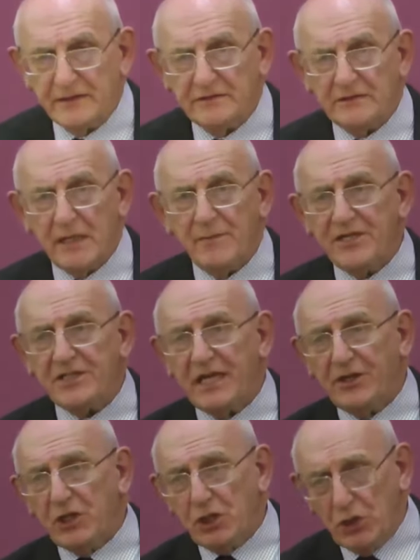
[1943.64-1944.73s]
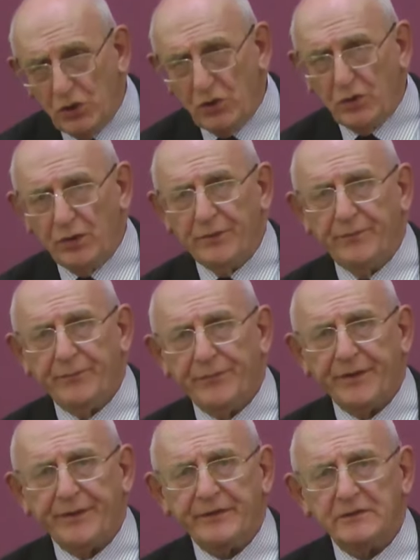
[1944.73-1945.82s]
Let me say to you,
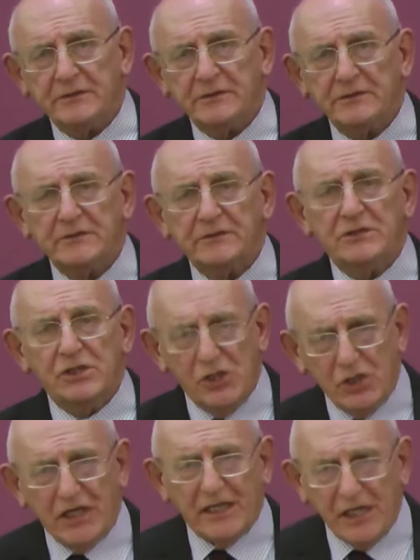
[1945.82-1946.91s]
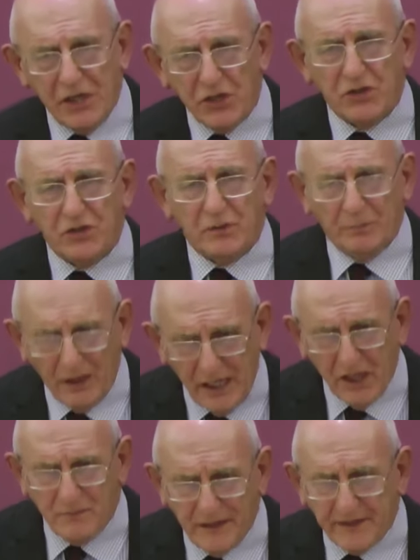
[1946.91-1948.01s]
you get into the
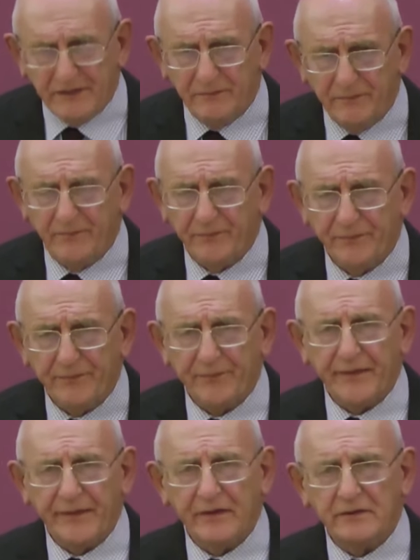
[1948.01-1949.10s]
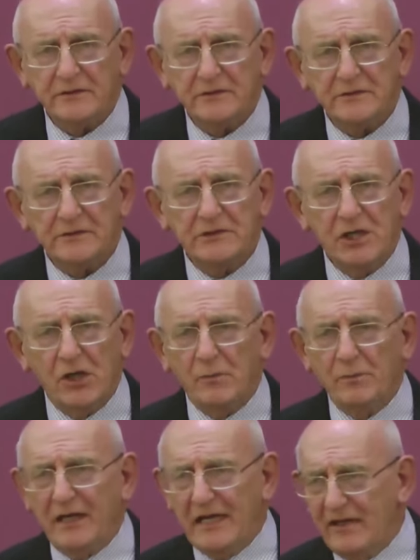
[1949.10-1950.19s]
prayer meeting. Young
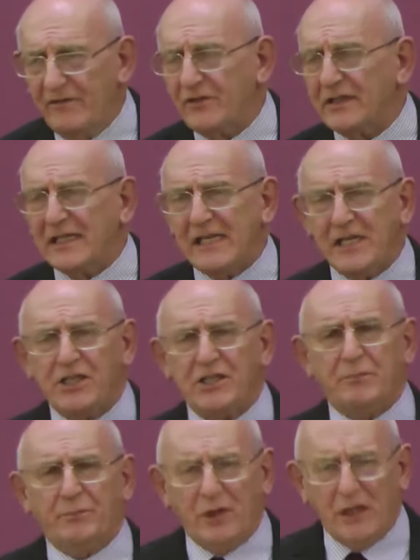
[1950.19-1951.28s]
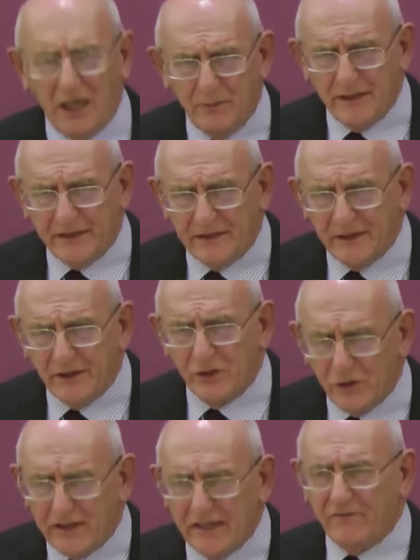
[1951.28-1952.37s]
believer, get into the prayer meeting in a
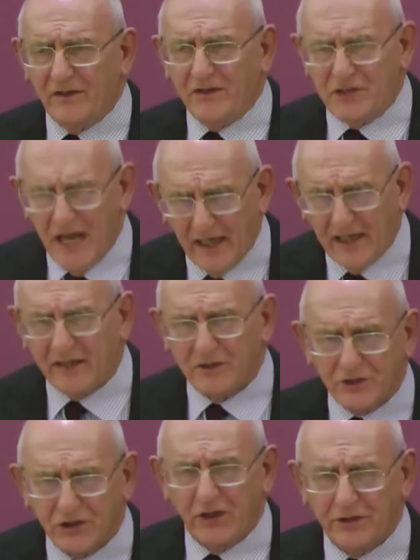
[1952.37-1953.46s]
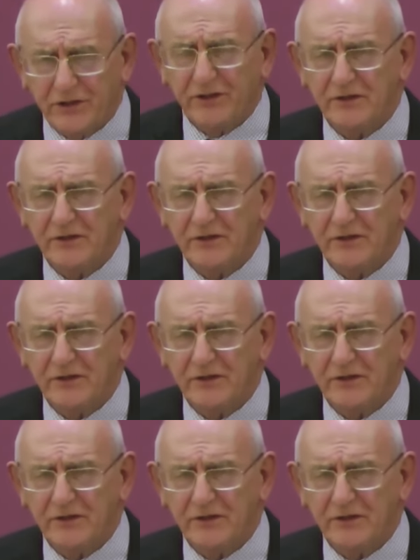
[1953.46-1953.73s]
good evangelical church